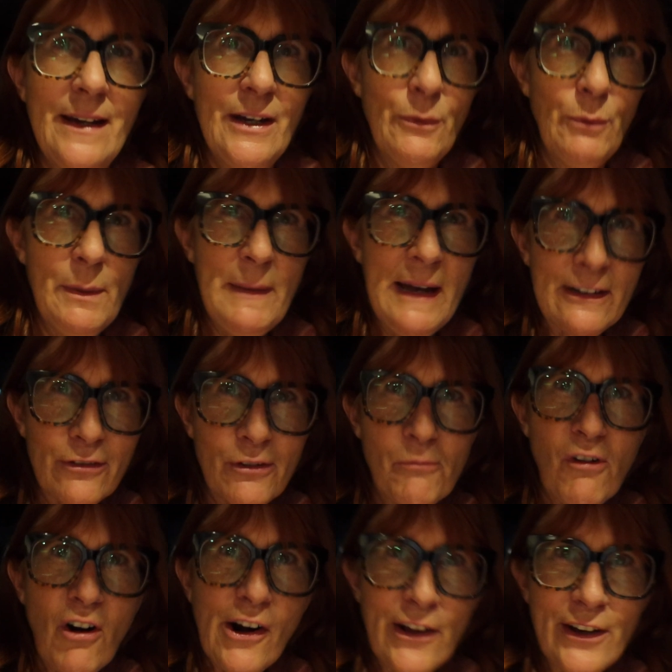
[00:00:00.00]
We're back from
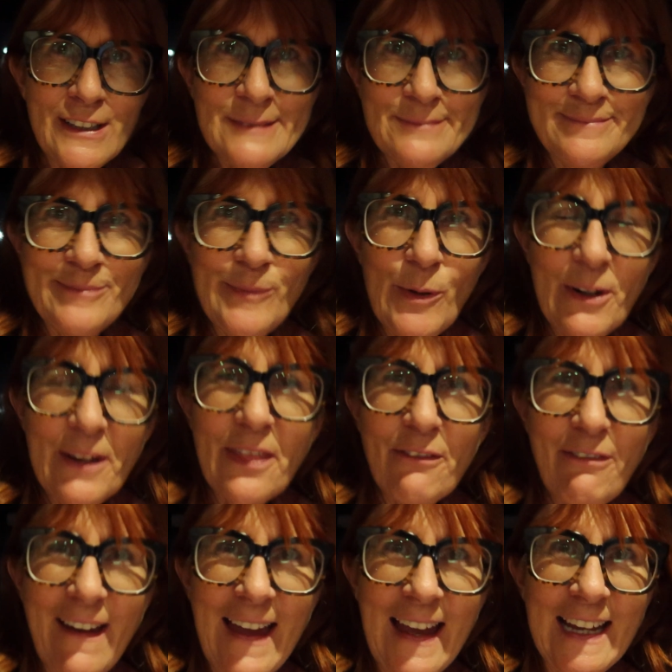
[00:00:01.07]
Rotto. We're in the
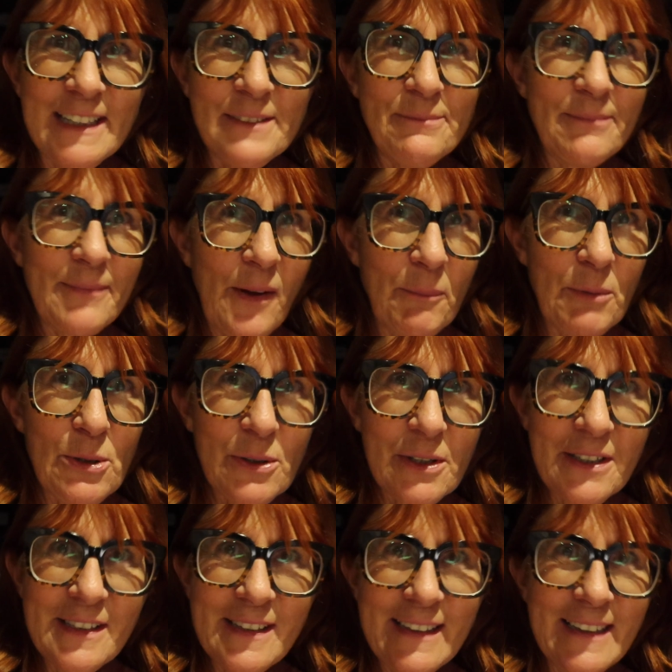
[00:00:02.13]
van. I'm
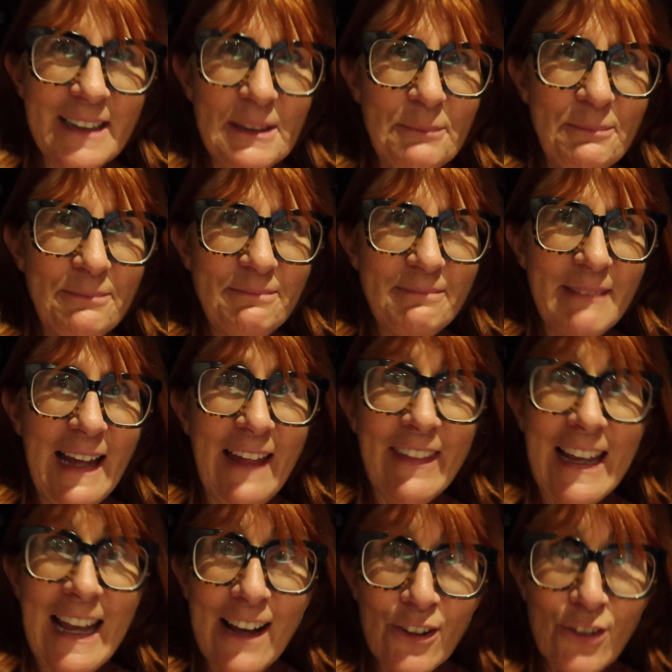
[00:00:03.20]
cooking dinner and the
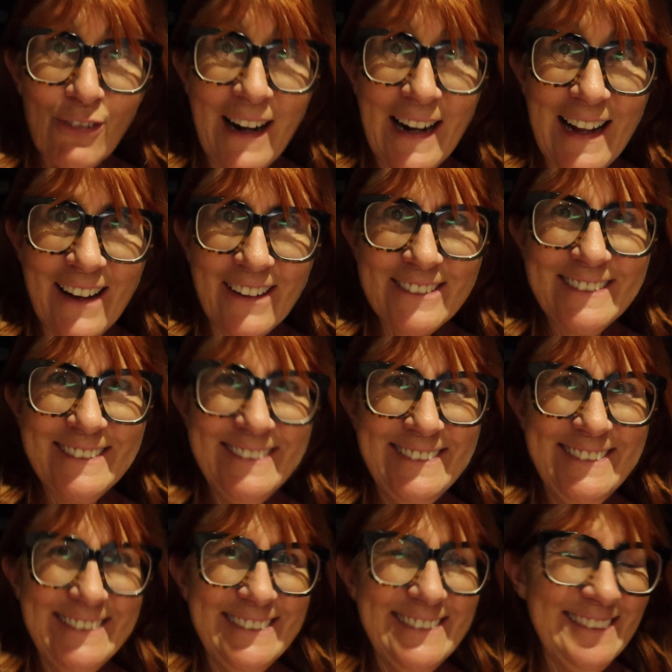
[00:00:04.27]
gas ran out.
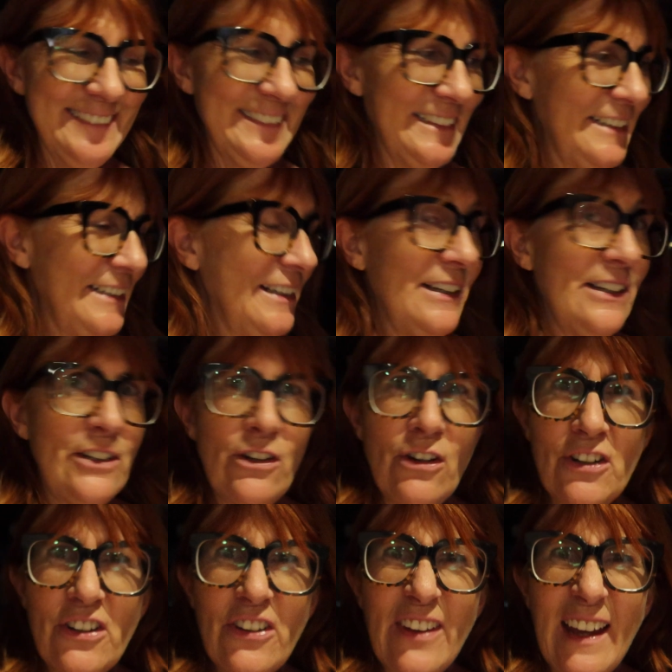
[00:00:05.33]

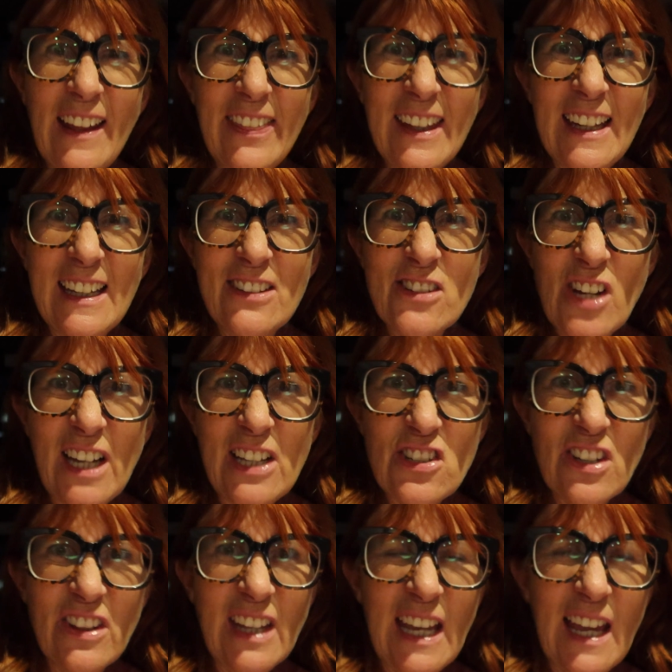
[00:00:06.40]
Nigel's out there
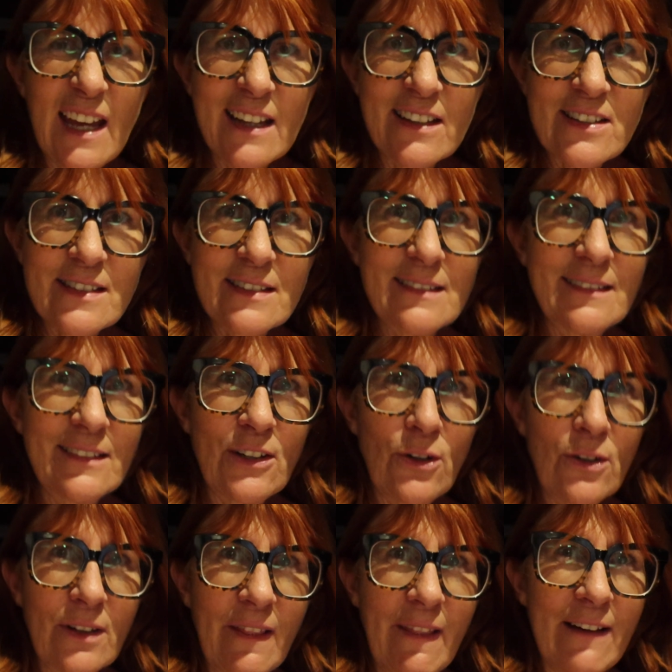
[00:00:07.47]
changing the gas.
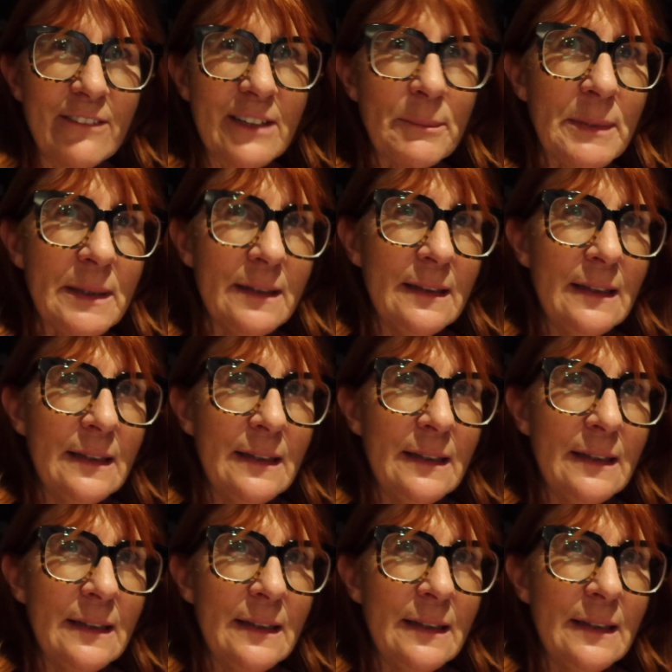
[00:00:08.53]
God love him.